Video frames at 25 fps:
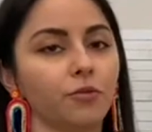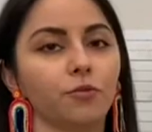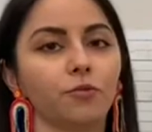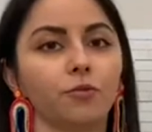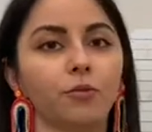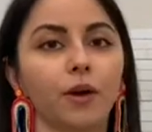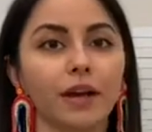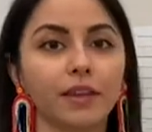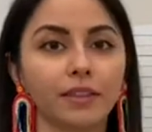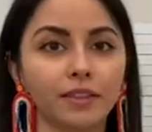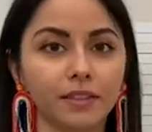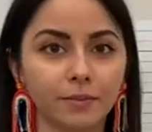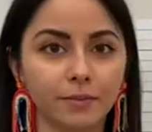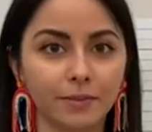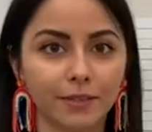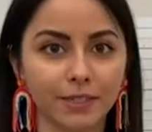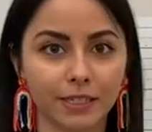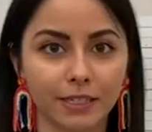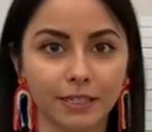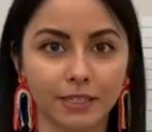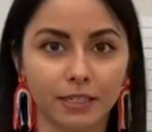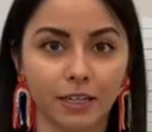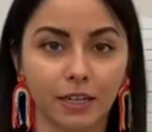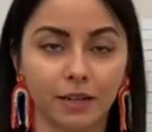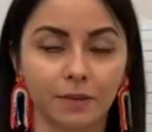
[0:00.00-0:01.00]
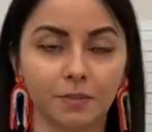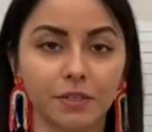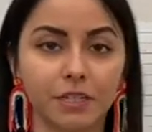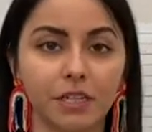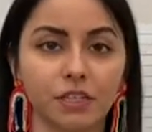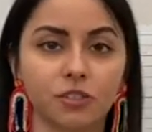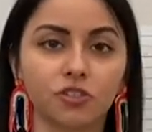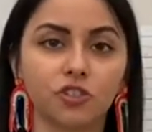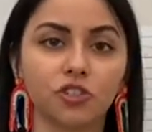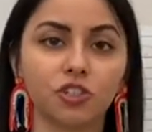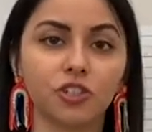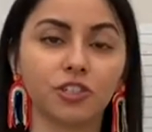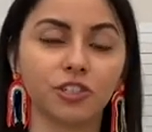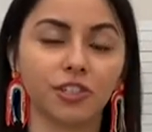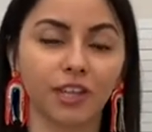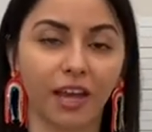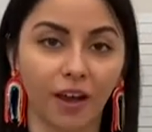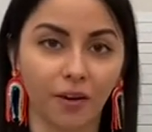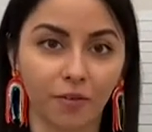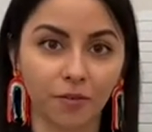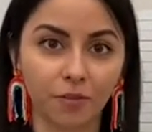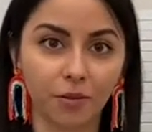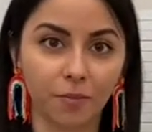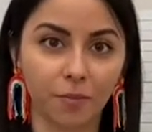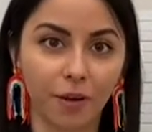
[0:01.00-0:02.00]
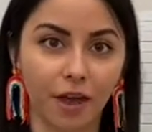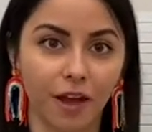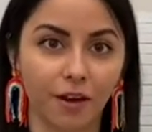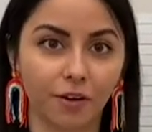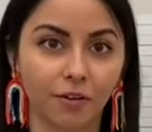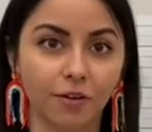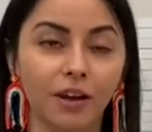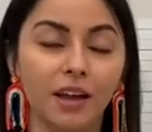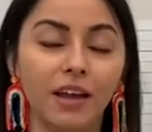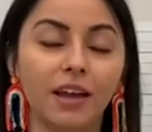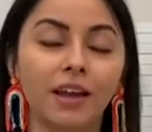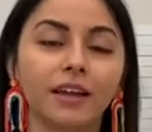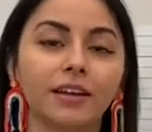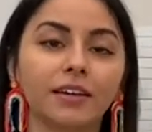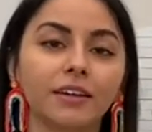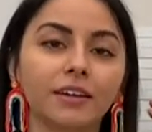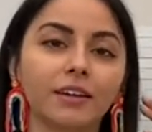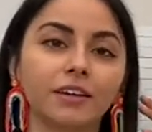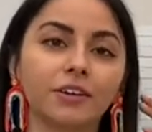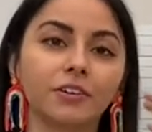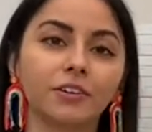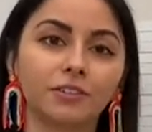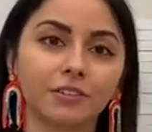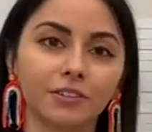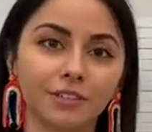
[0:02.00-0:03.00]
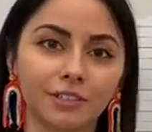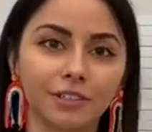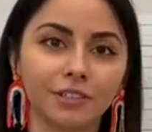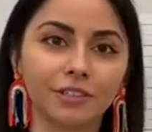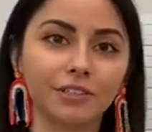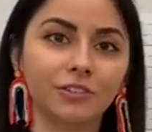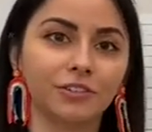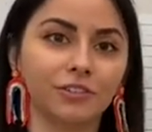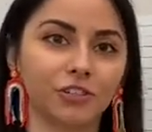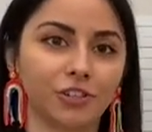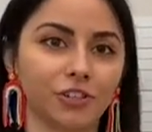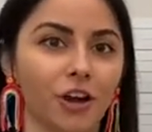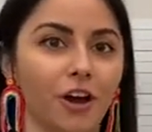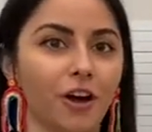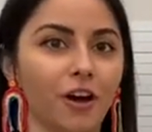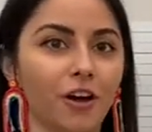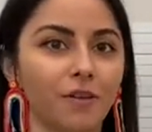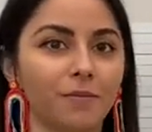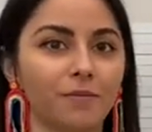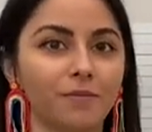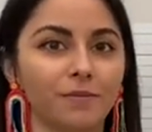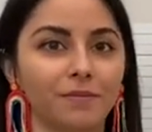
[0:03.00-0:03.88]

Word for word: write them six times each, sound them out. Good job.